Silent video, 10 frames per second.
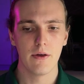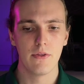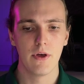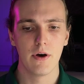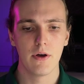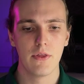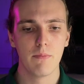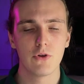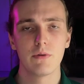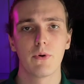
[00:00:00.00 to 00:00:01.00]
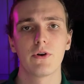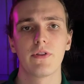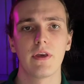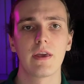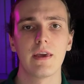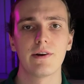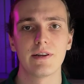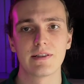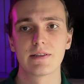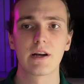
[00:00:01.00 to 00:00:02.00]
the most important thing here
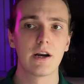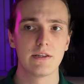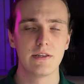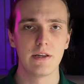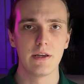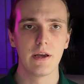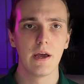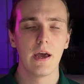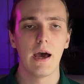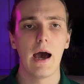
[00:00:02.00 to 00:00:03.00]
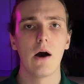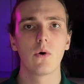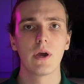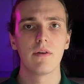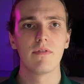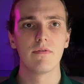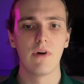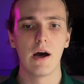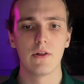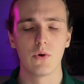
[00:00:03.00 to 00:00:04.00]
is scarcity. How can we
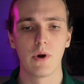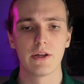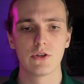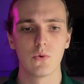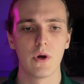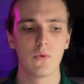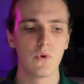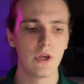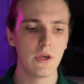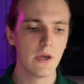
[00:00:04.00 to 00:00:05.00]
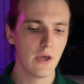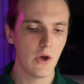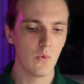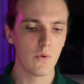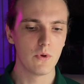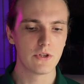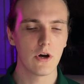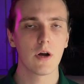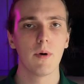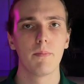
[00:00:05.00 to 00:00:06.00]
value, right? So when we
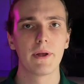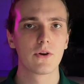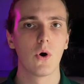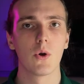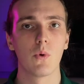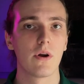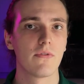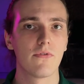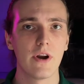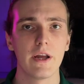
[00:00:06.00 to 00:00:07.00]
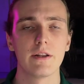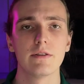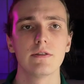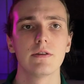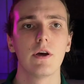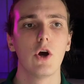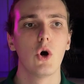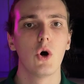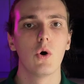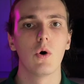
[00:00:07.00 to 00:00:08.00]
talk about Bitcoin with our friends,
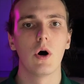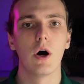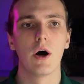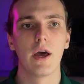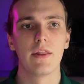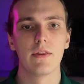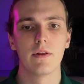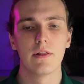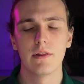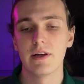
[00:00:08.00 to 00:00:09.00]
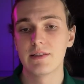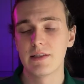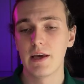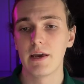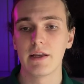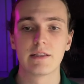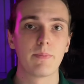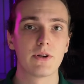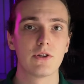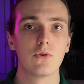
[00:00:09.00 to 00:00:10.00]
and let's say it's a
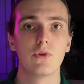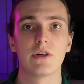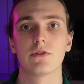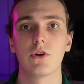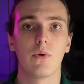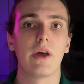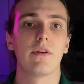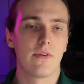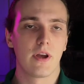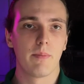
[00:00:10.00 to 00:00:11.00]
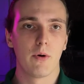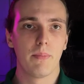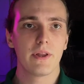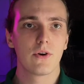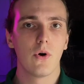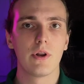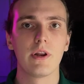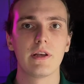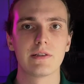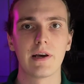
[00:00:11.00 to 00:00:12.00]
person who doesn't know anything about Bitcoin
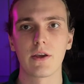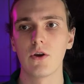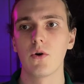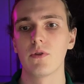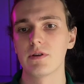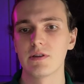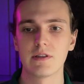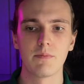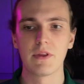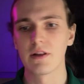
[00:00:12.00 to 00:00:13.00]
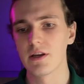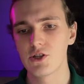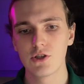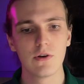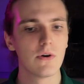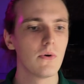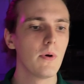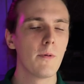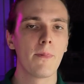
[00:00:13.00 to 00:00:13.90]
and he's like, yo, this is something digital,